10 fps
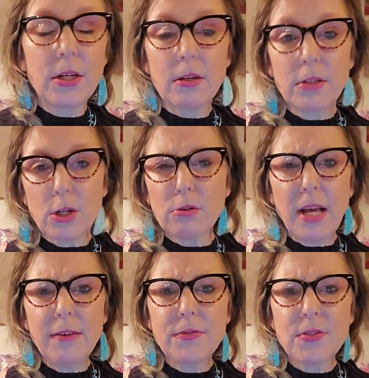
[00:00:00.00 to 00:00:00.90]
your your
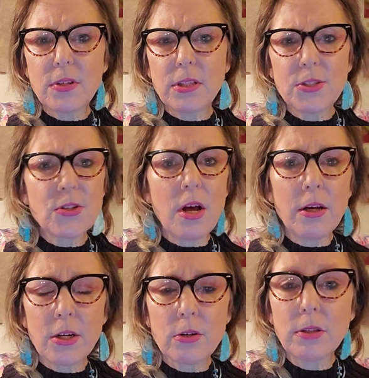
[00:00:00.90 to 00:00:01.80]
life
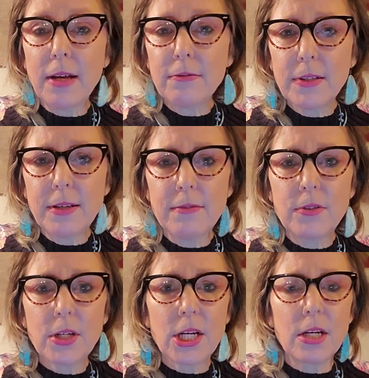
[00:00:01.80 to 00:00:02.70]
song your life
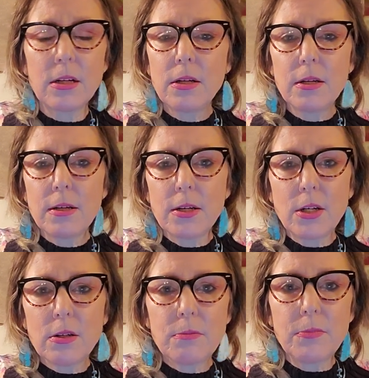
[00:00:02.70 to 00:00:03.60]
lived or your
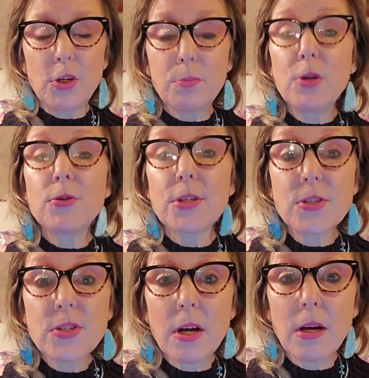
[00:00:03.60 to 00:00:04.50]
your your
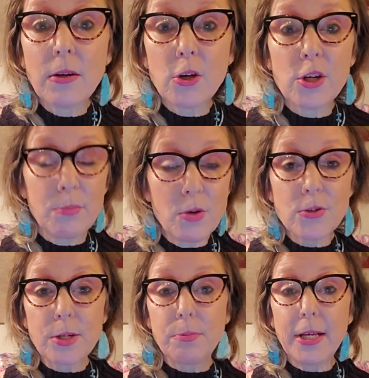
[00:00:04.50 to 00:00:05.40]
music sung or your
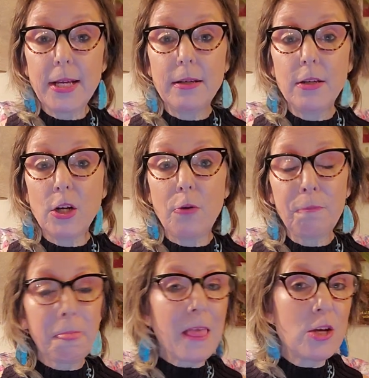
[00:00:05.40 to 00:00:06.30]
music played you know
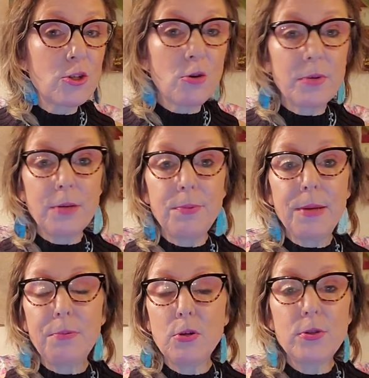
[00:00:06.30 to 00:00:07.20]
so many
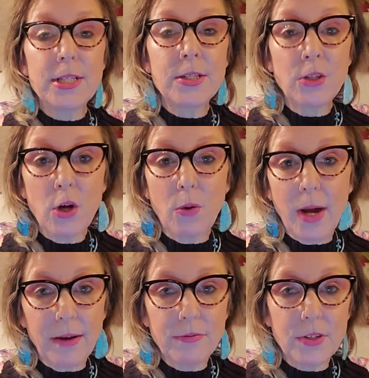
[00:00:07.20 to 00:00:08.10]
people who didn't go
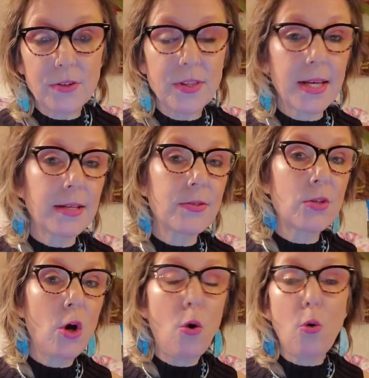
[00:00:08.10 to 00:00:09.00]
after
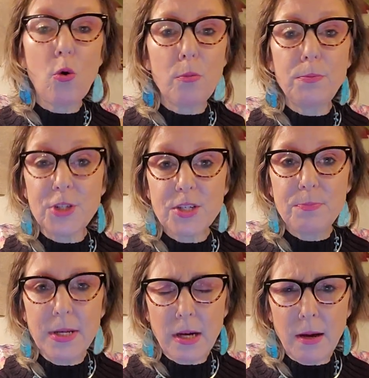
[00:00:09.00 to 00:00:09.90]
things or
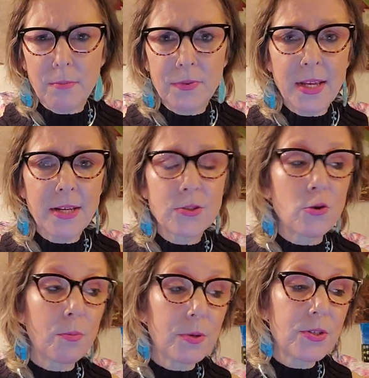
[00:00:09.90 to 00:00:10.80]
just become things
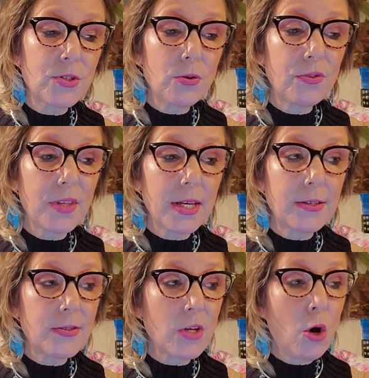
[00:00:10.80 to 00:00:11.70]
or pursue
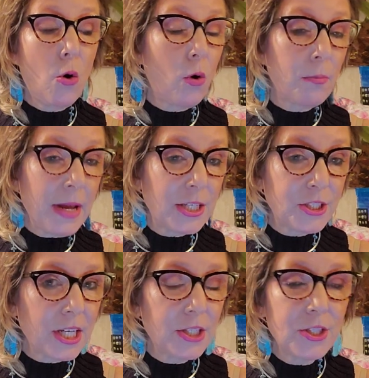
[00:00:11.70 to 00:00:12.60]
things or make
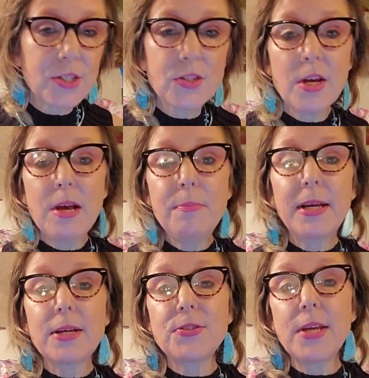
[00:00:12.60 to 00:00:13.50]
changes
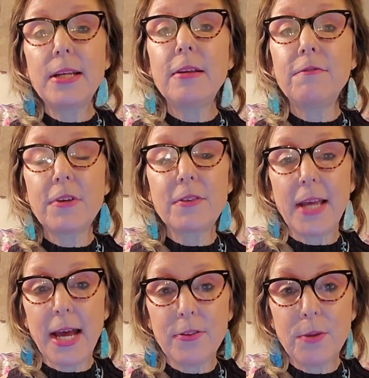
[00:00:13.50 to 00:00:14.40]
because they didn't feel
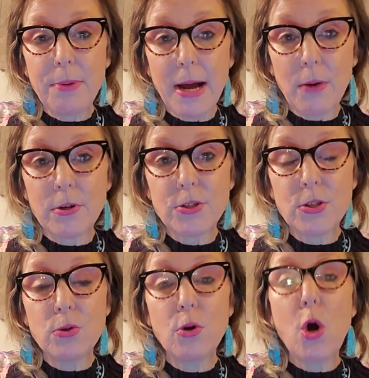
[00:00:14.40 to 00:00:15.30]
they had the power
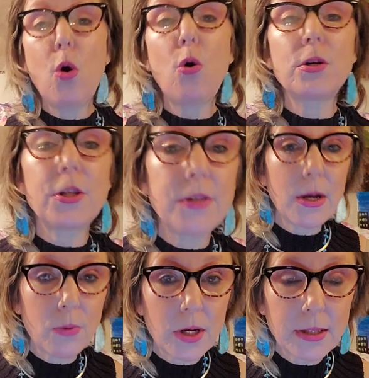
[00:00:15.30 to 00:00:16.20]
to or
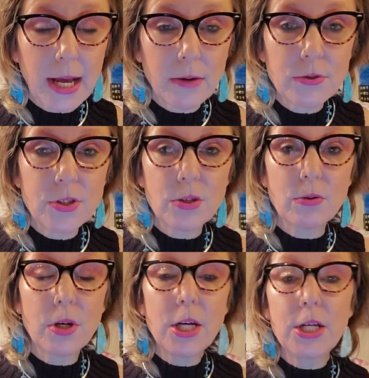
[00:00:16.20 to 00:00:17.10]
they were allowed to.